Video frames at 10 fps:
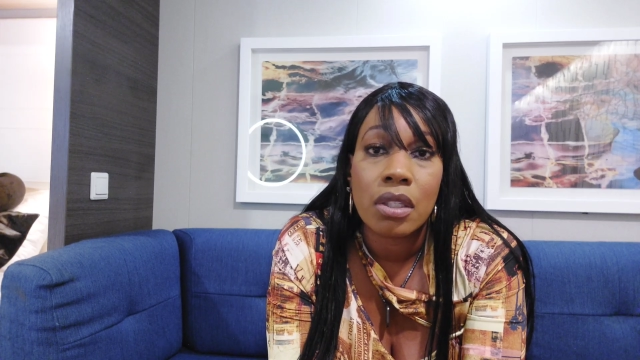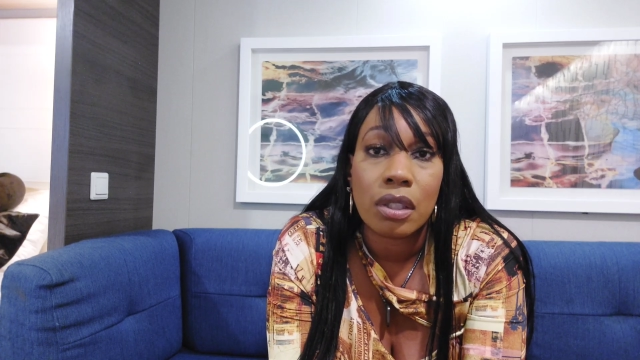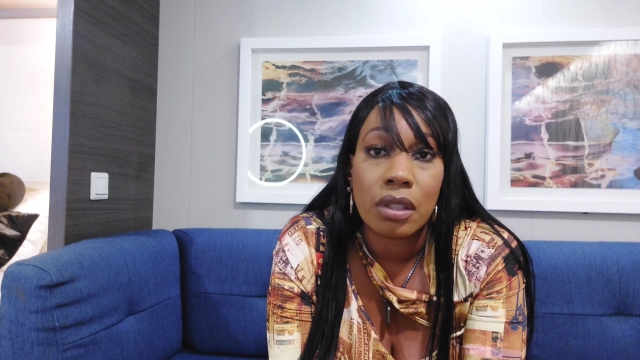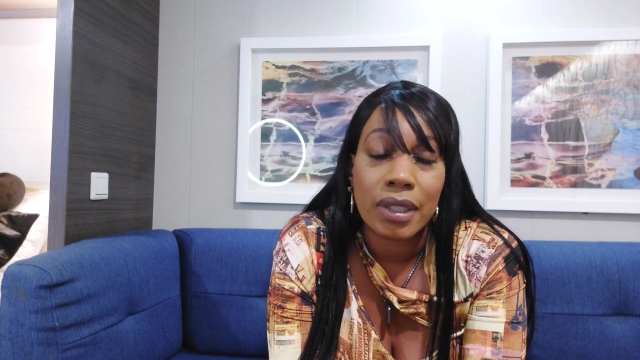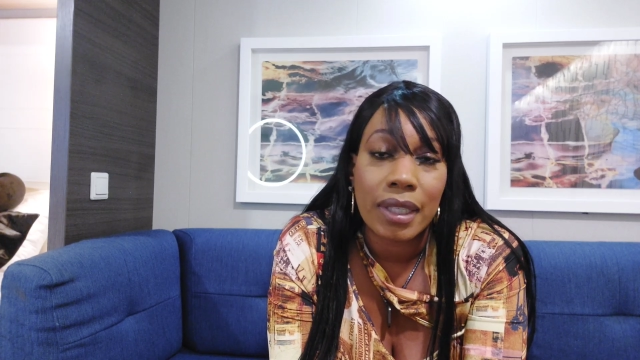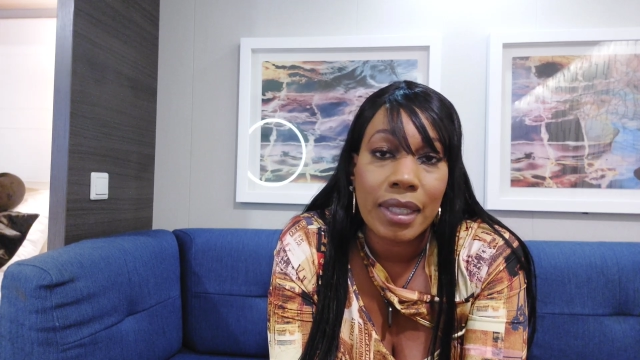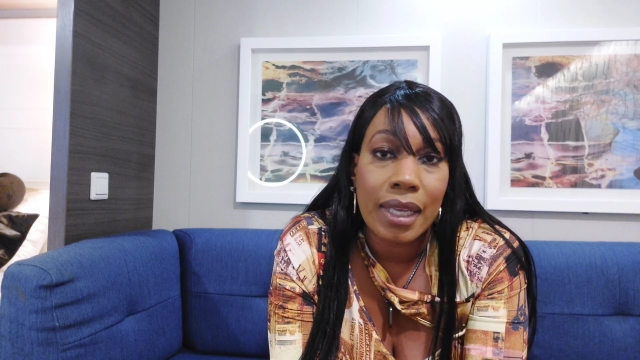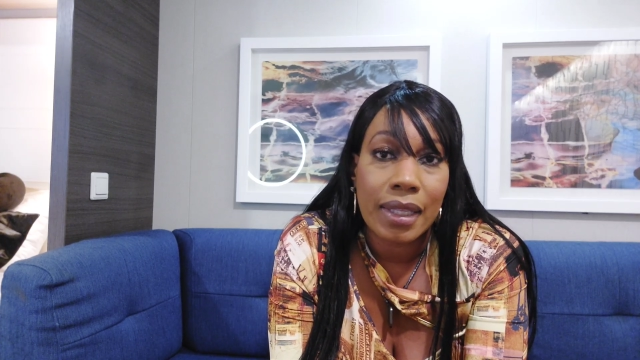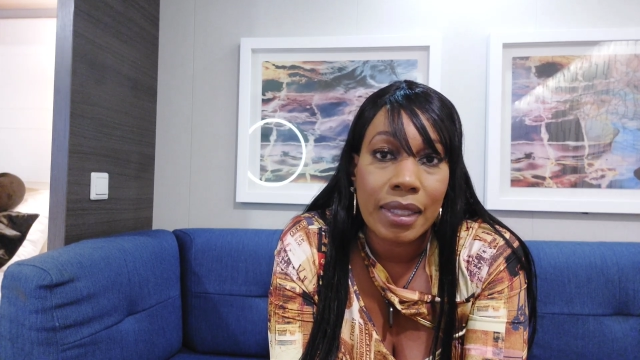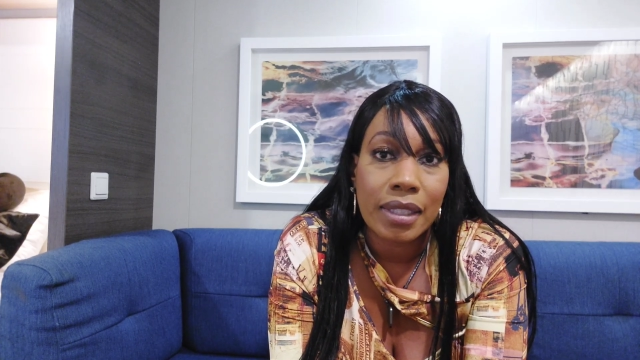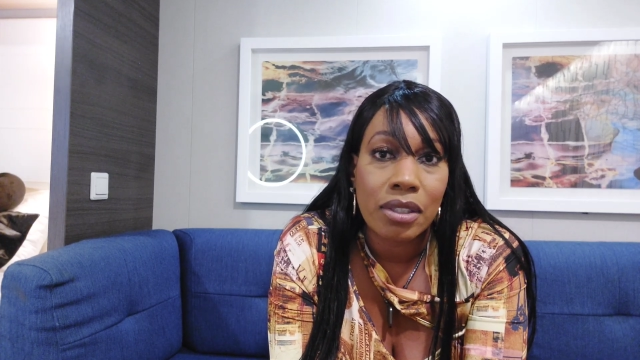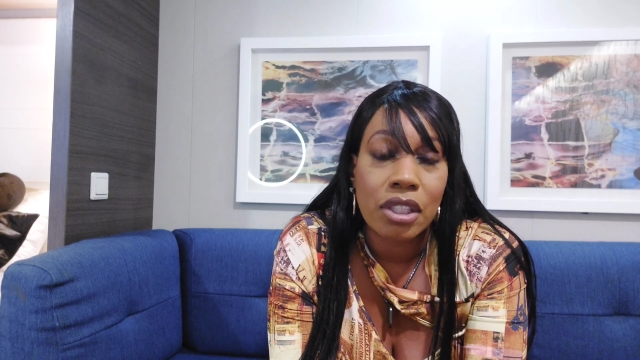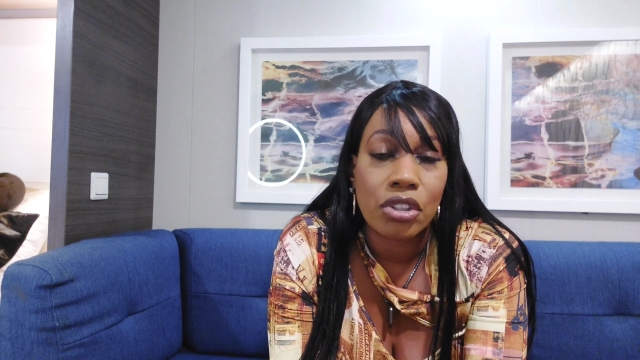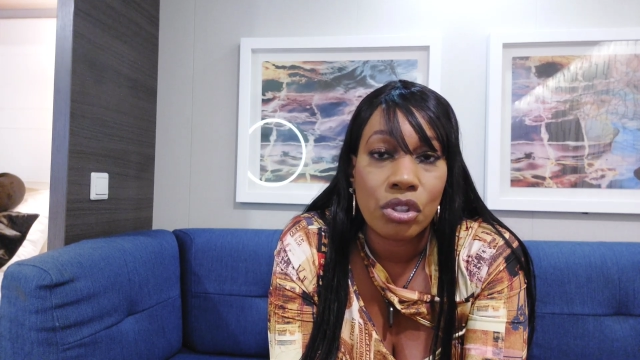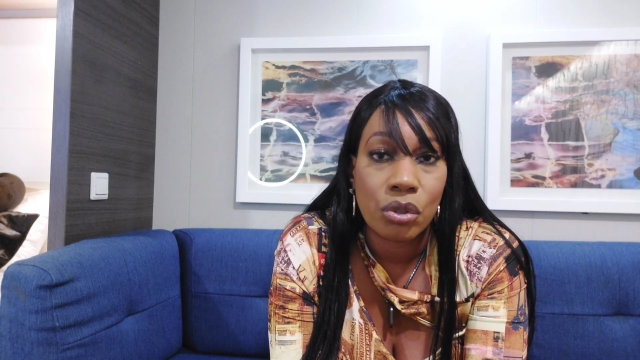to look at that list
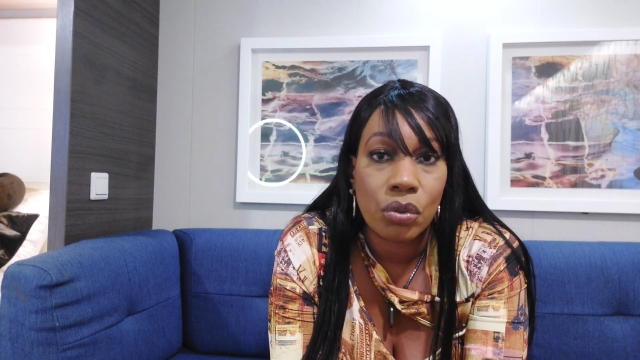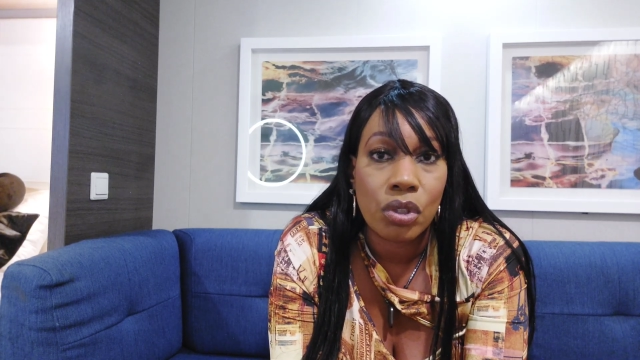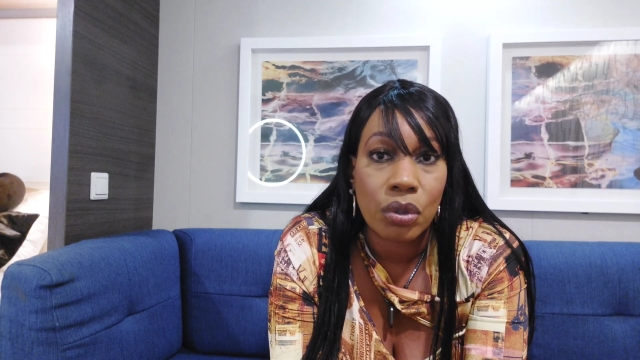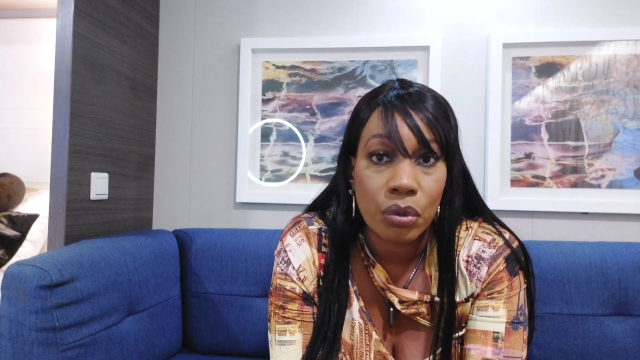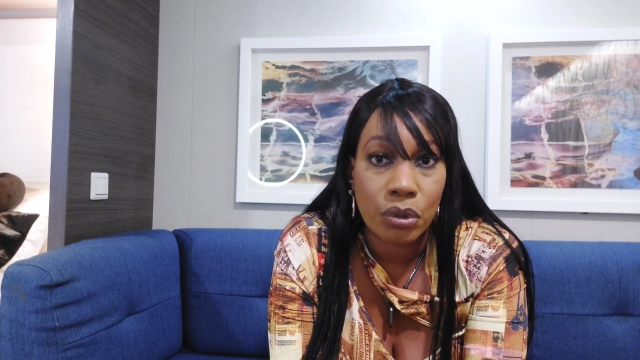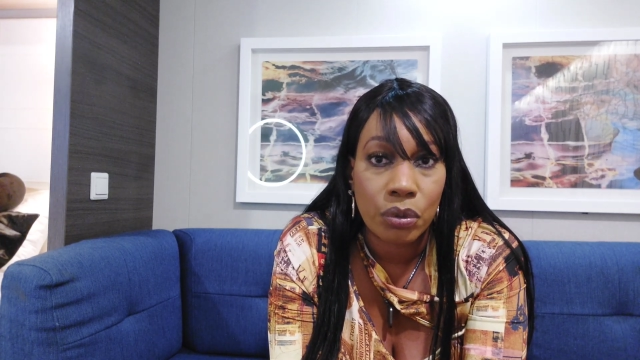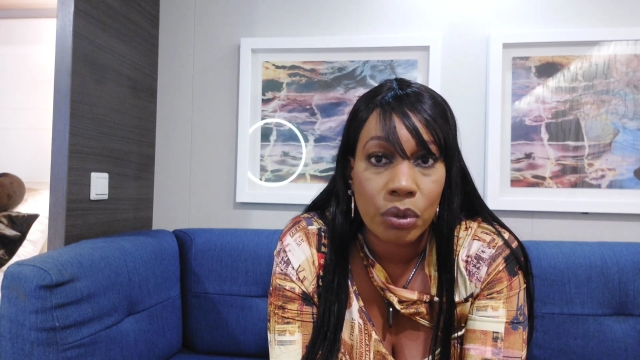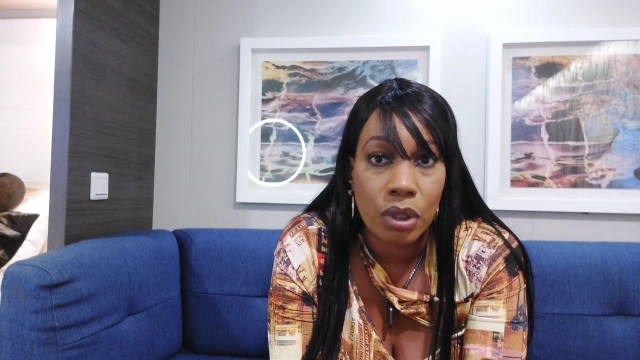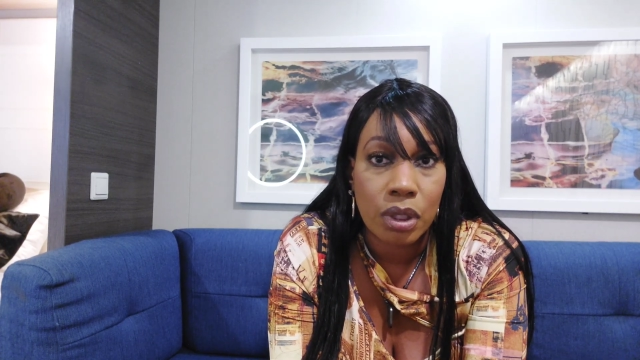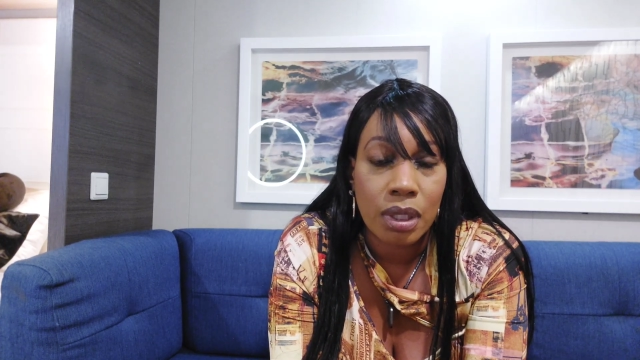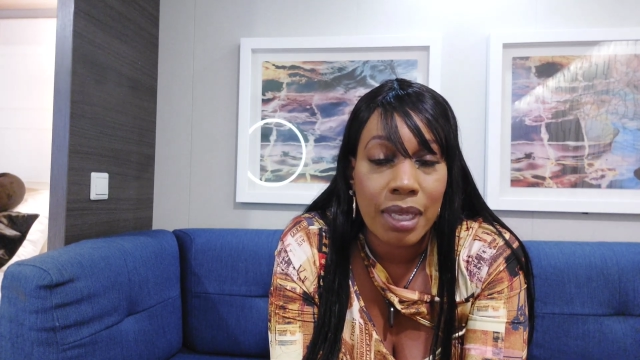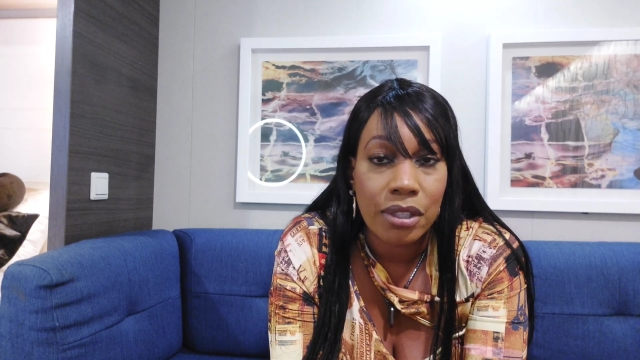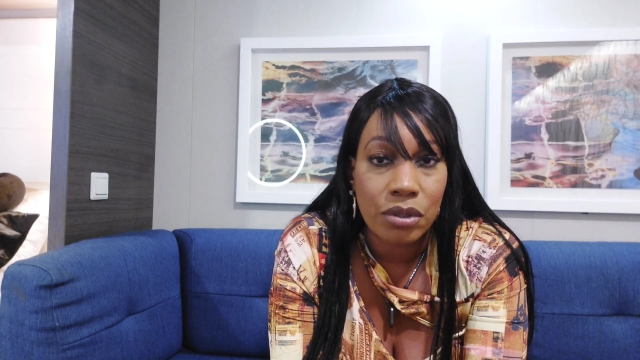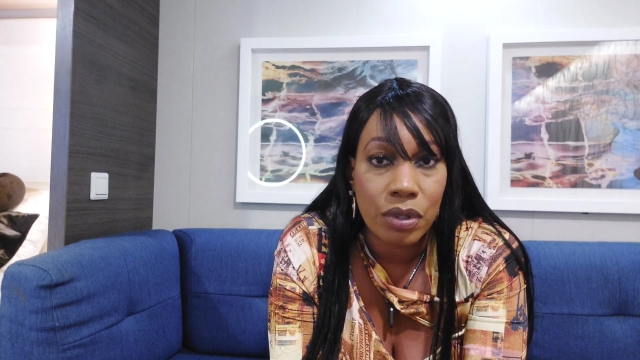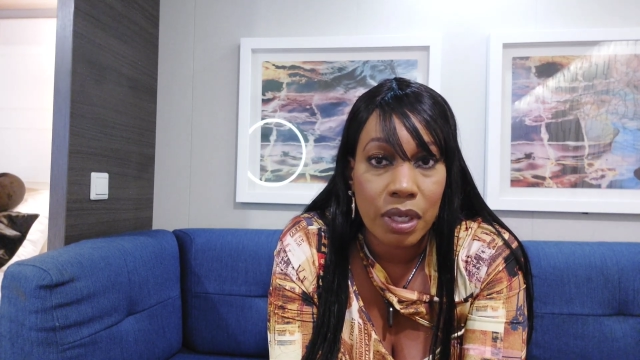and choose a cruise.
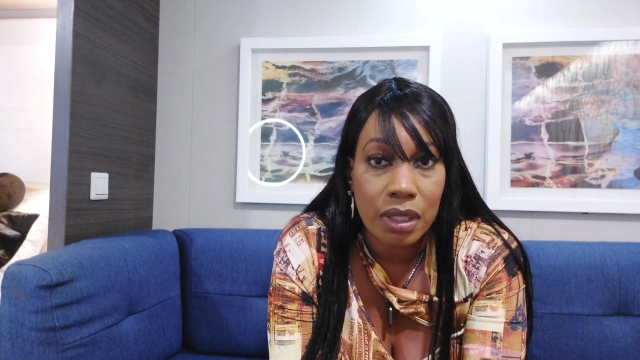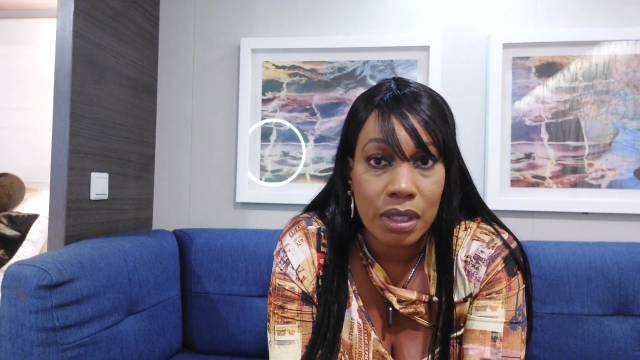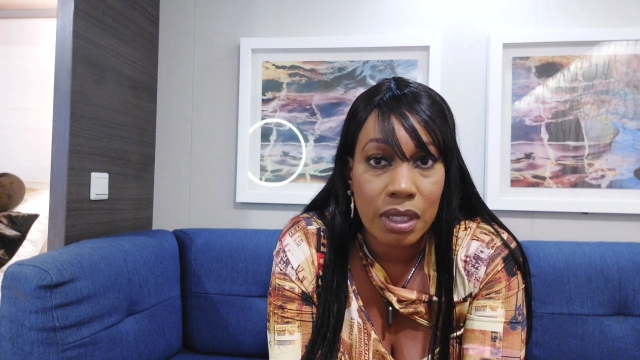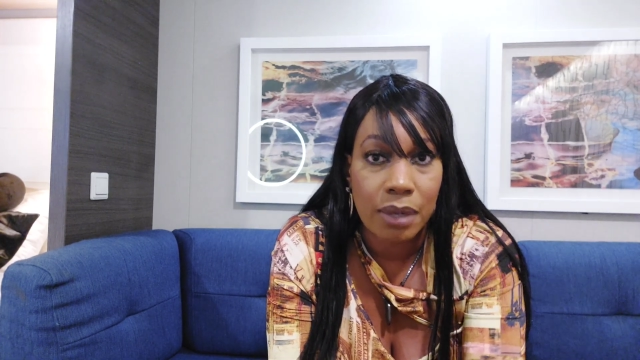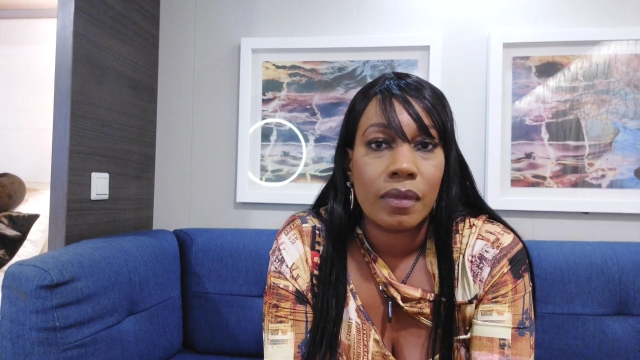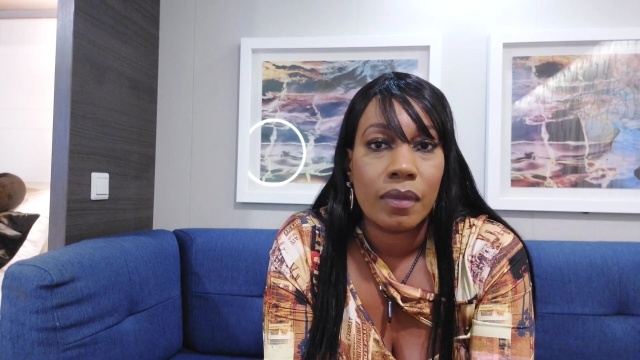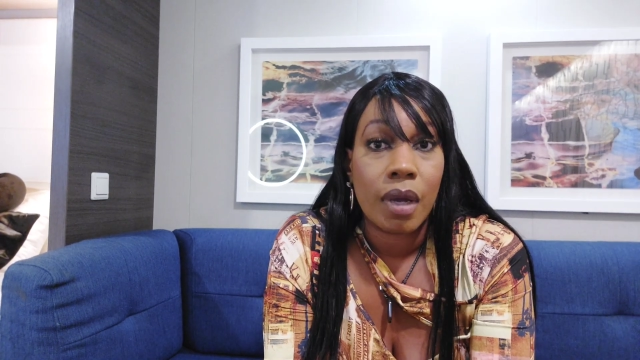That's your next step.